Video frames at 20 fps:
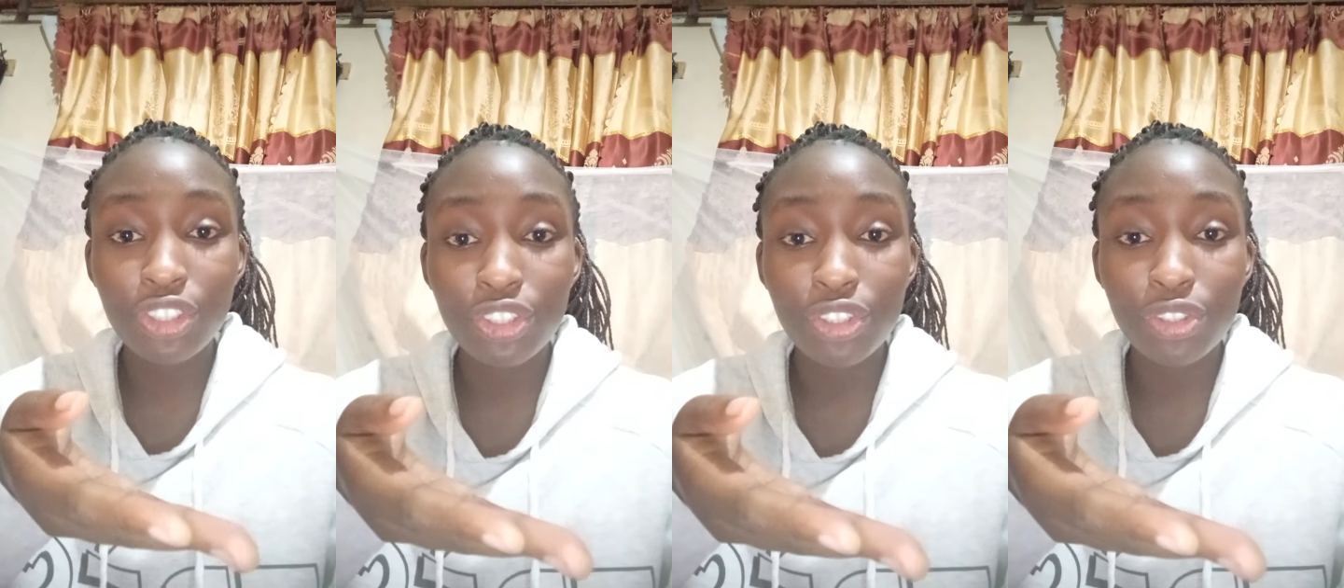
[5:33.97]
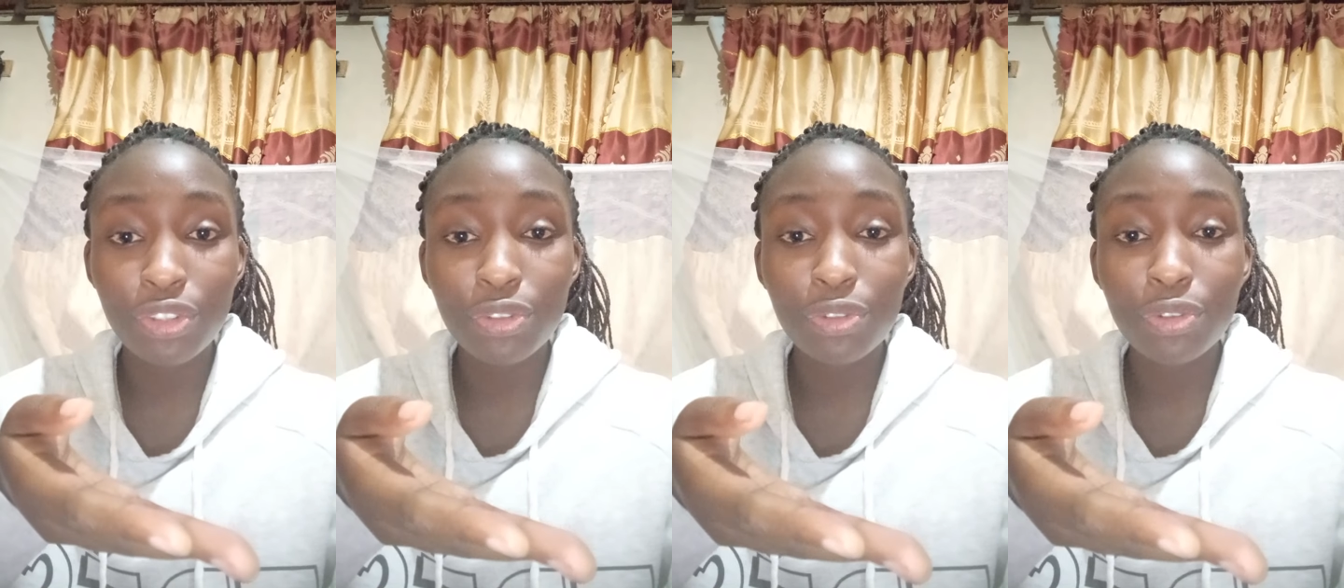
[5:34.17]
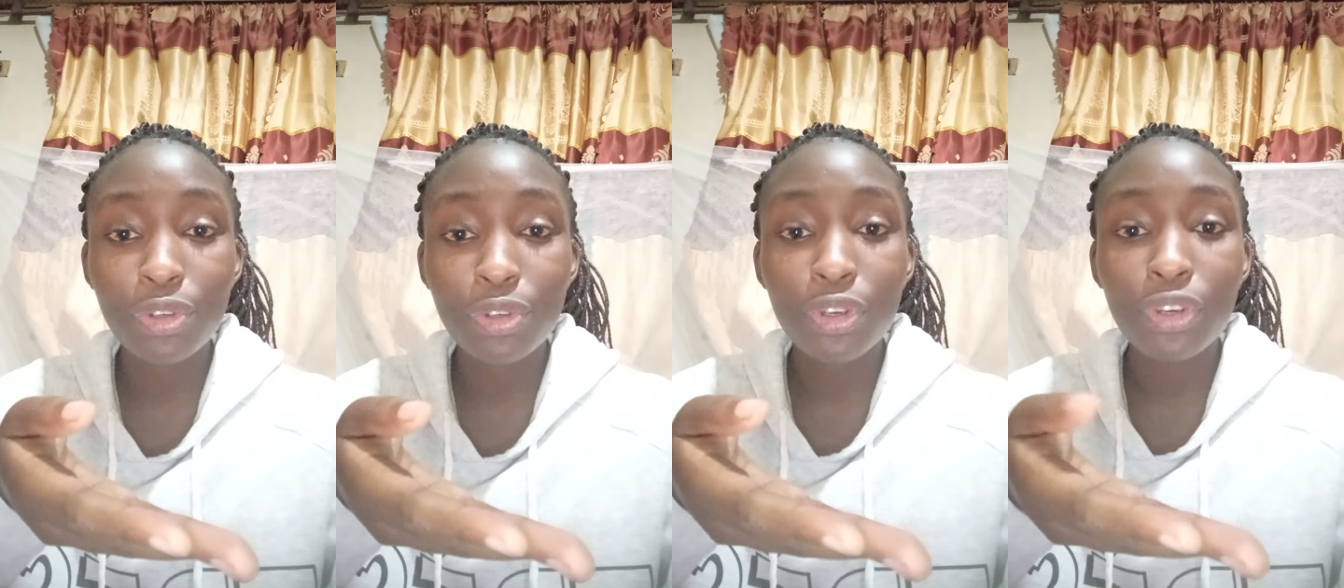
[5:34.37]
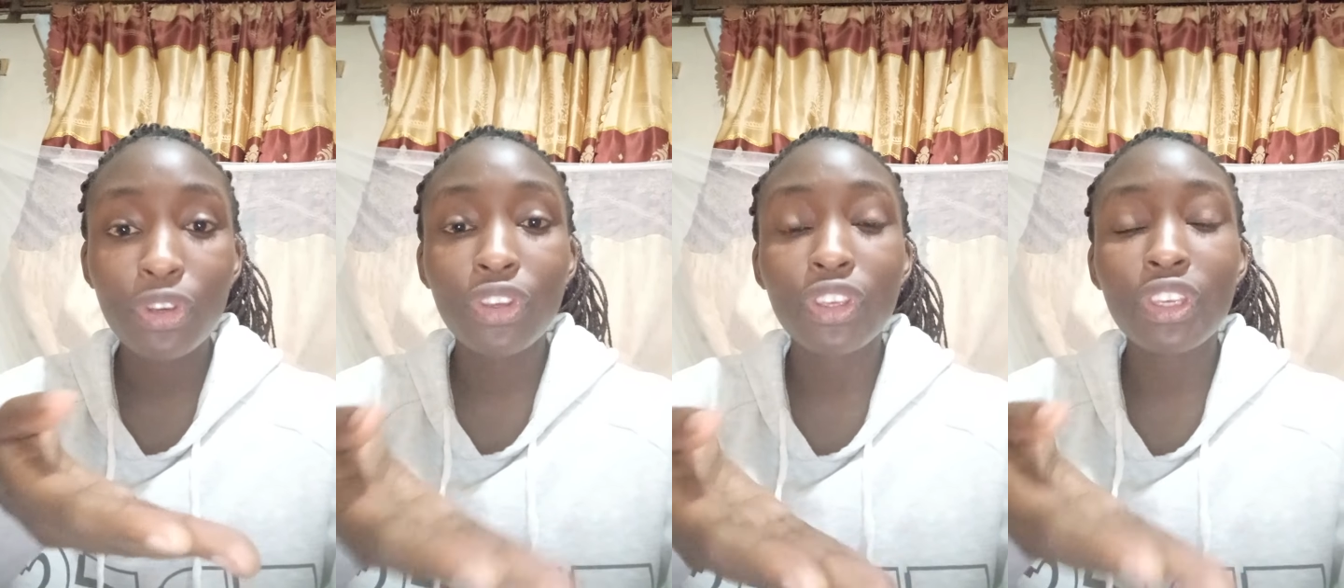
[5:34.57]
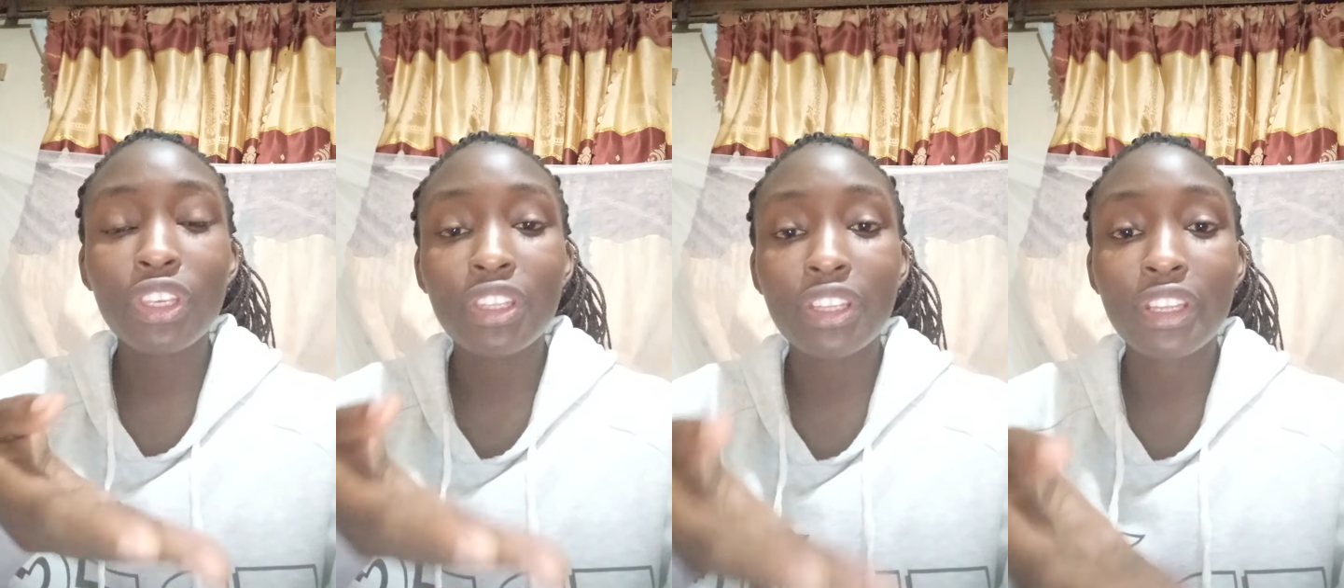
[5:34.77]
you
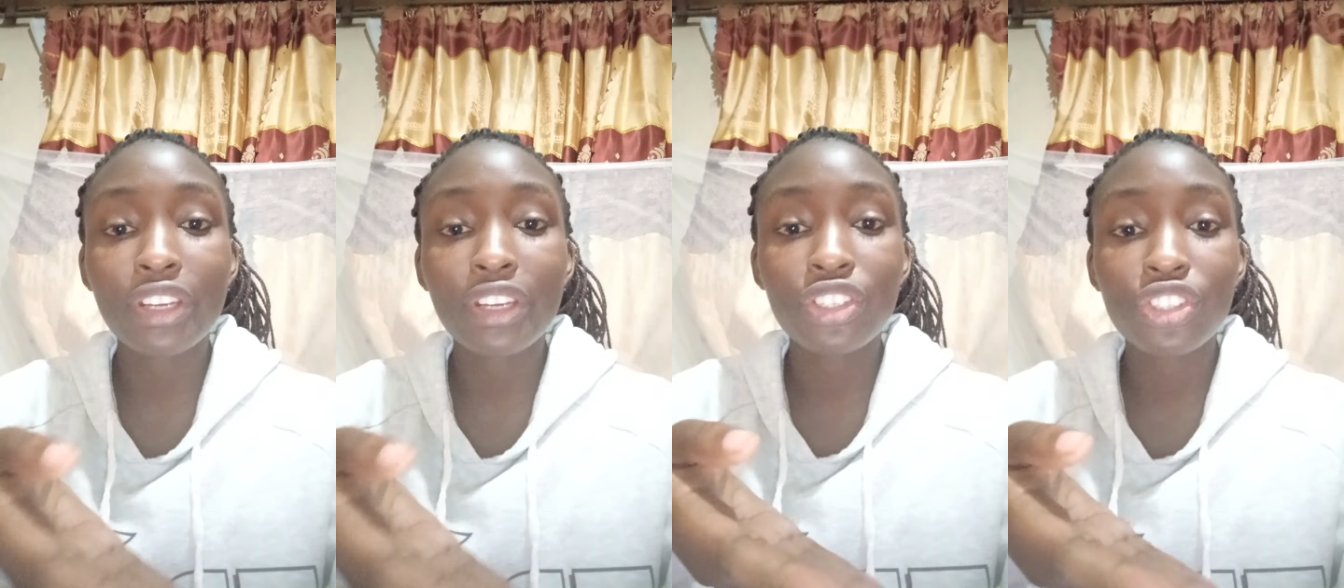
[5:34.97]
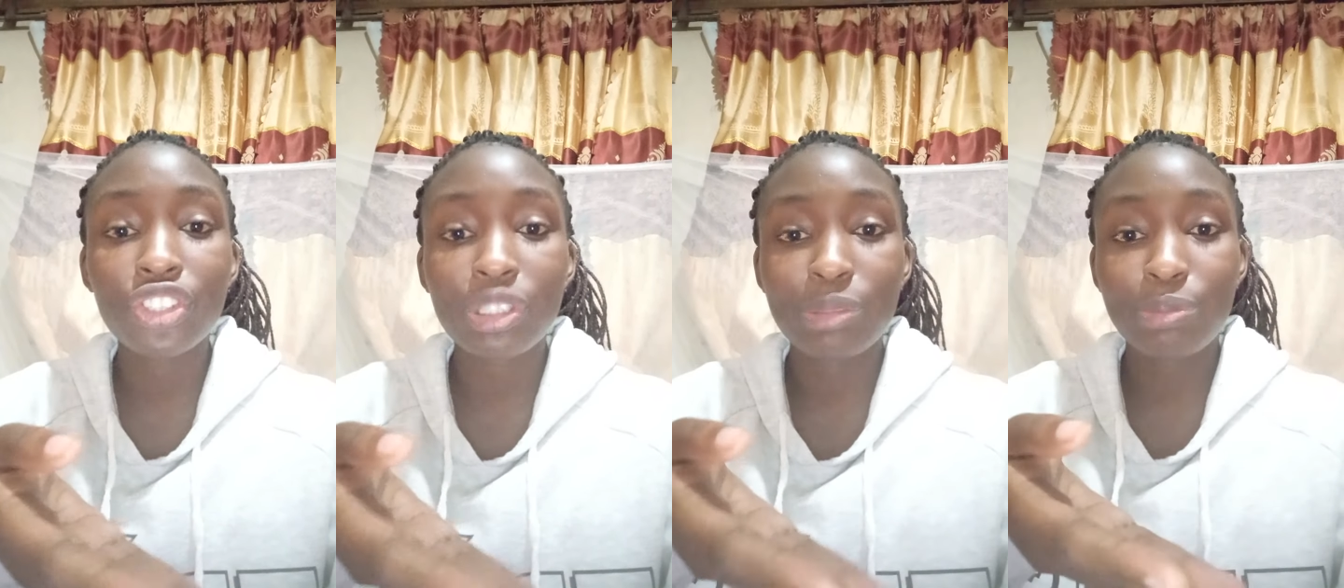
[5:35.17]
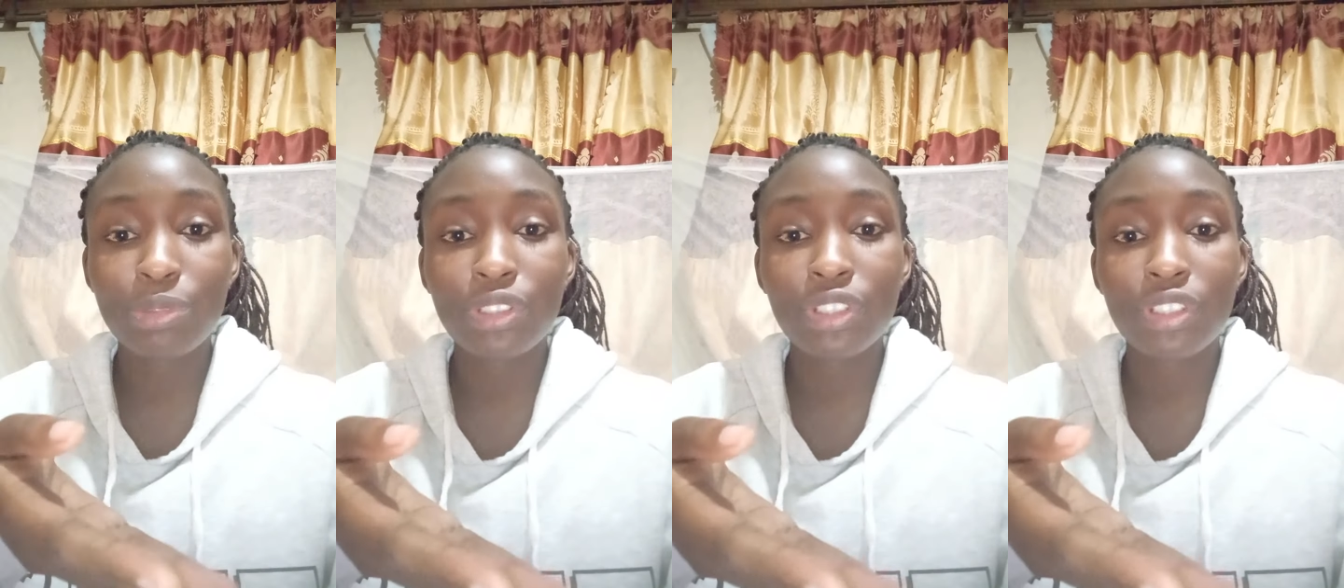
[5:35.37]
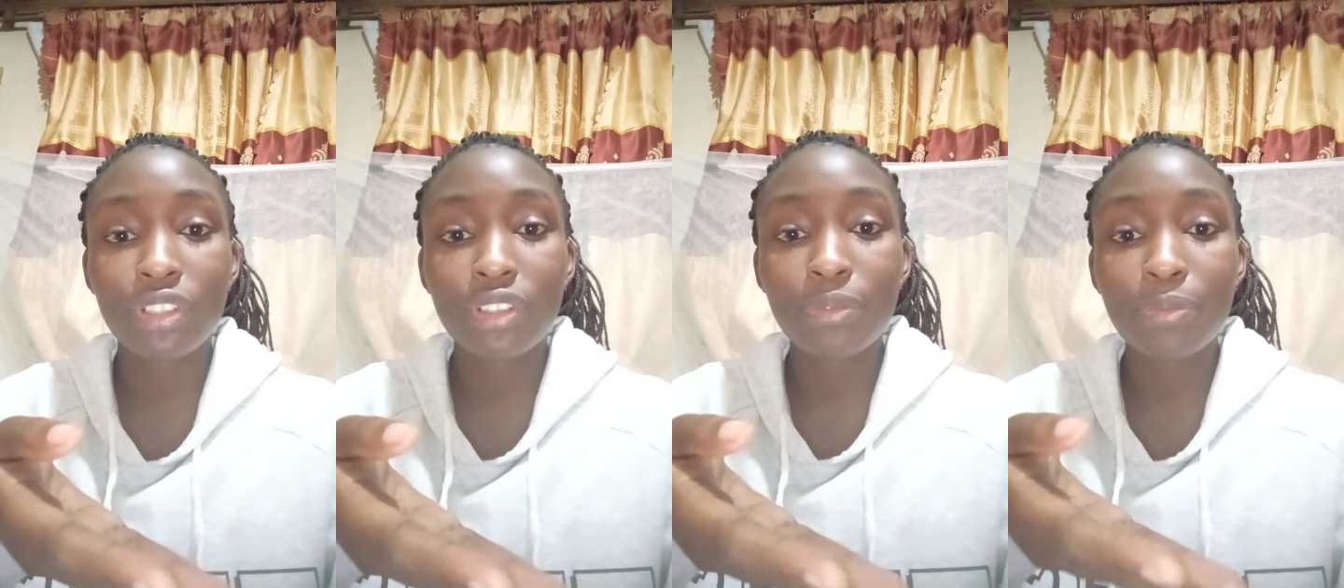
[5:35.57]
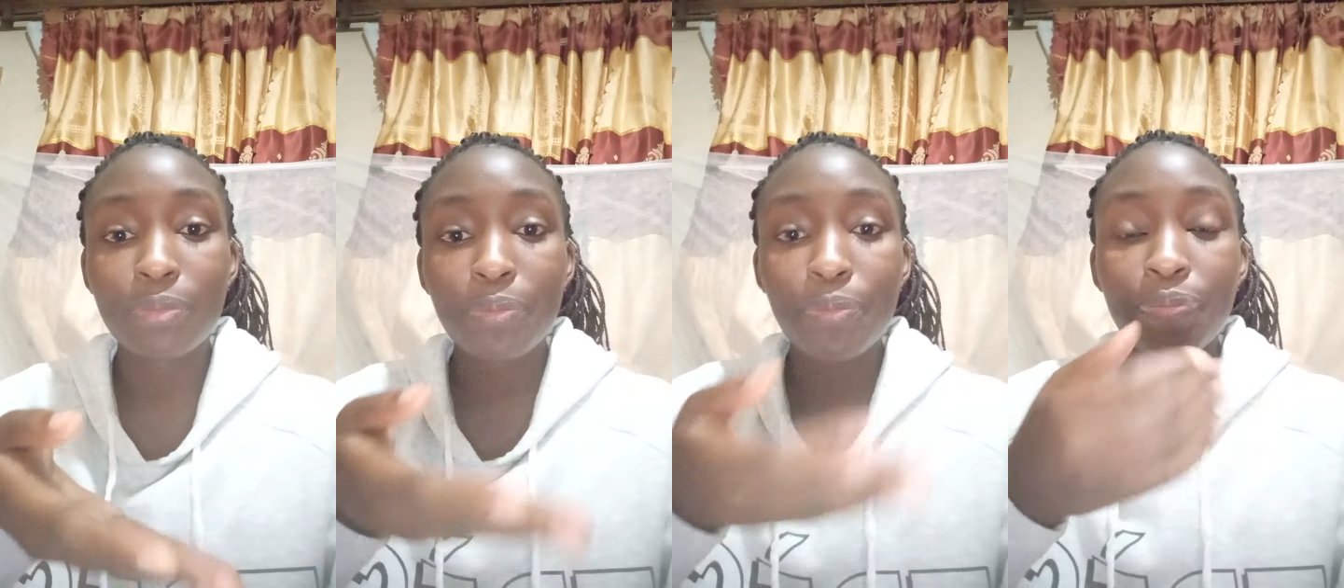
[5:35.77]
in that
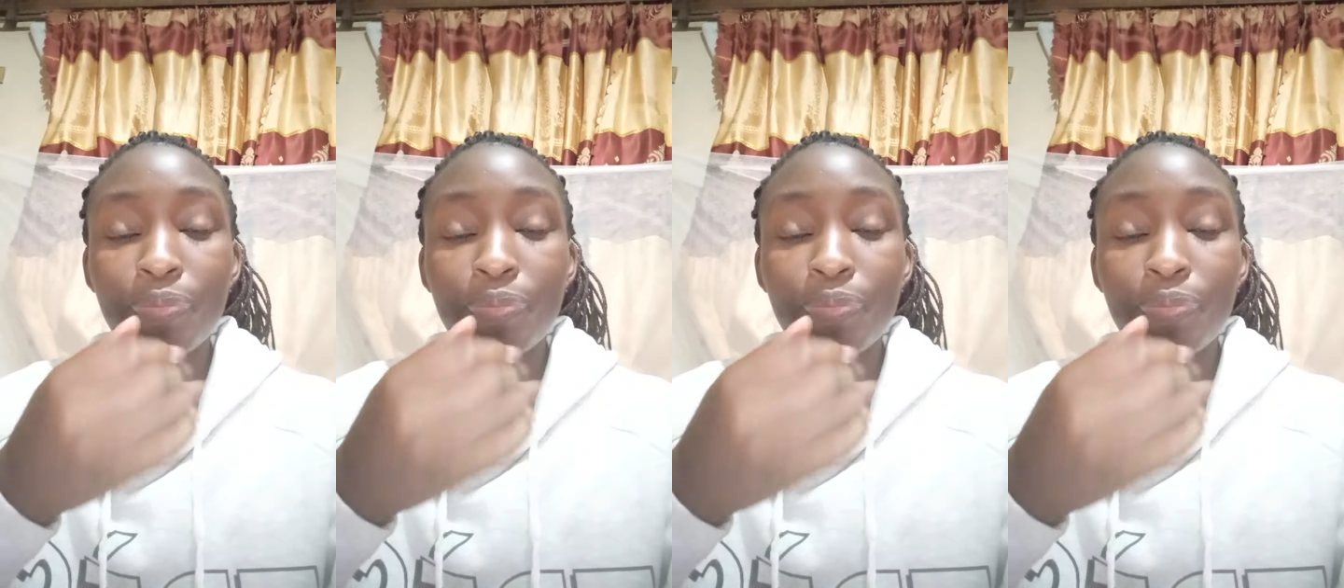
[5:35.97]
chapter.